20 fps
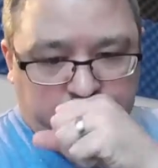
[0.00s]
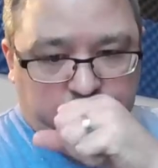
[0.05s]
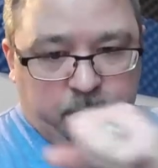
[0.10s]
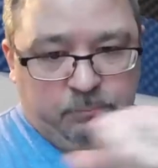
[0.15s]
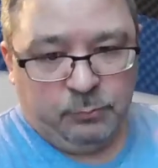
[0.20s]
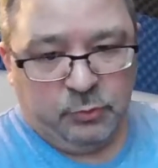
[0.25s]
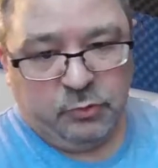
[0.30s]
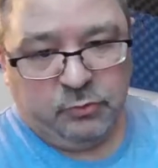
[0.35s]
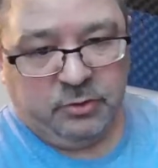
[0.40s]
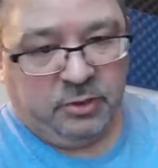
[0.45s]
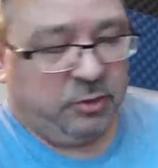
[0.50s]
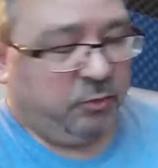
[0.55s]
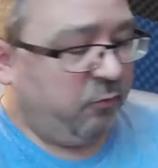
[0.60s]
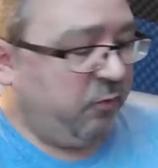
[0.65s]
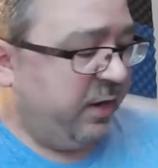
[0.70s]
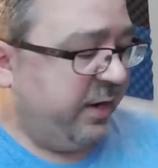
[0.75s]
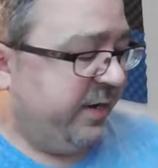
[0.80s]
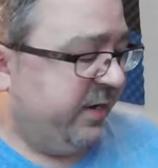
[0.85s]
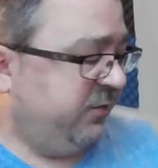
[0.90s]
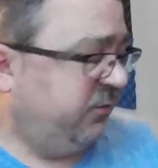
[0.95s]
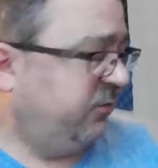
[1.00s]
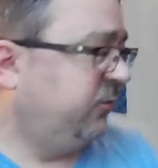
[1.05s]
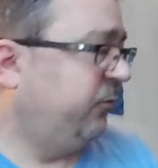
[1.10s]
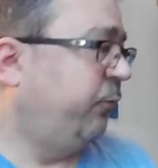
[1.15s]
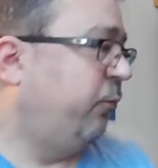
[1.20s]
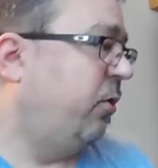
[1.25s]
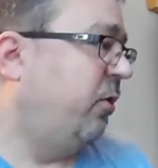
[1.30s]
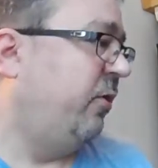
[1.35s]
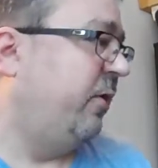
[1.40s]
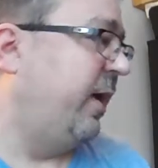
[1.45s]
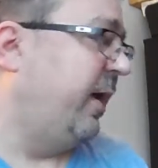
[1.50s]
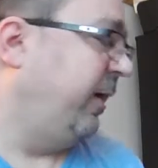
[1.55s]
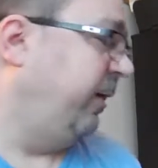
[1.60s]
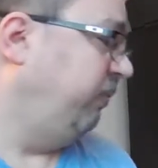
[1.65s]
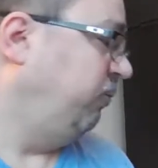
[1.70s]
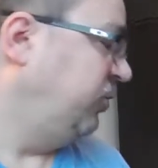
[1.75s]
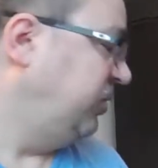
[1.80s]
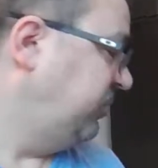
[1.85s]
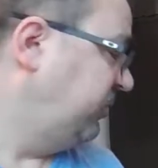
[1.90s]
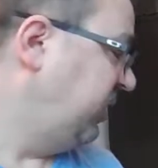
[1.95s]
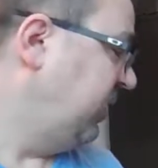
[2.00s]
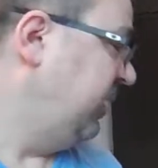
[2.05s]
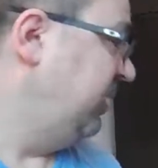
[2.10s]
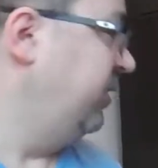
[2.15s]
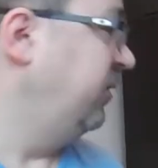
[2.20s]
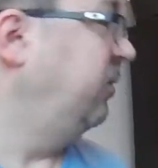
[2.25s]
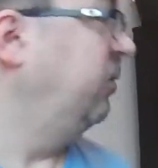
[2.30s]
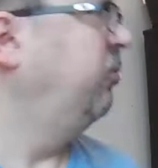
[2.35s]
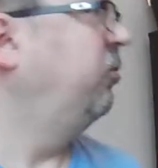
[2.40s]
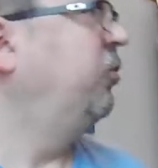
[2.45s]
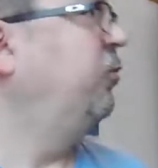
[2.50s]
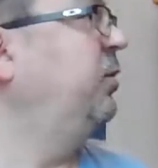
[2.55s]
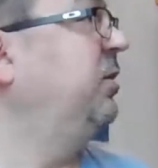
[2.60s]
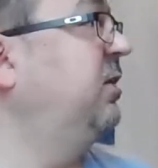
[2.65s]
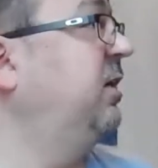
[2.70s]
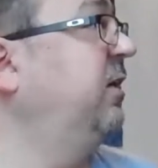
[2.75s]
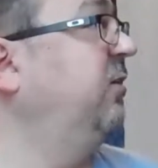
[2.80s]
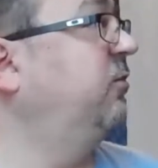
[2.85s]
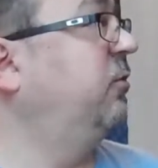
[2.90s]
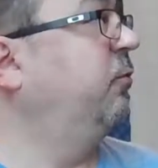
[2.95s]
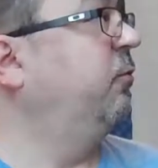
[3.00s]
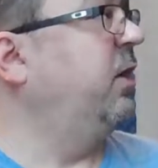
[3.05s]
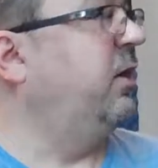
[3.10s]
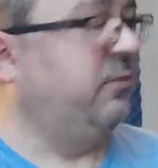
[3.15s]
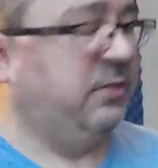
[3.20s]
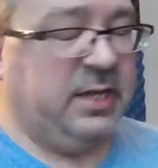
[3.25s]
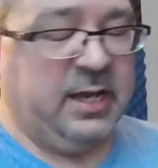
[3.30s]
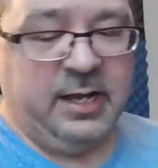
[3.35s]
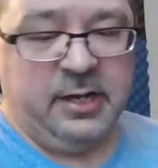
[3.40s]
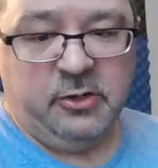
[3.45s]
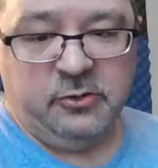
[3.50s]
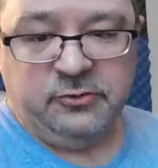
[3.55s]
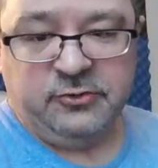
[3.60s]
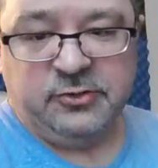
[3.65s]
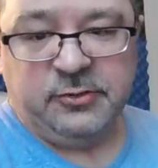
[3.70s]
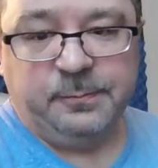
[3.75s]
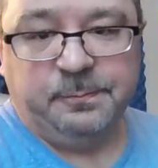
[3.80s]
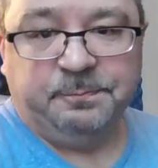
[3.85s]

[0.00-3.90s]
mowing the grass, while I'm just kind of doing things around the house.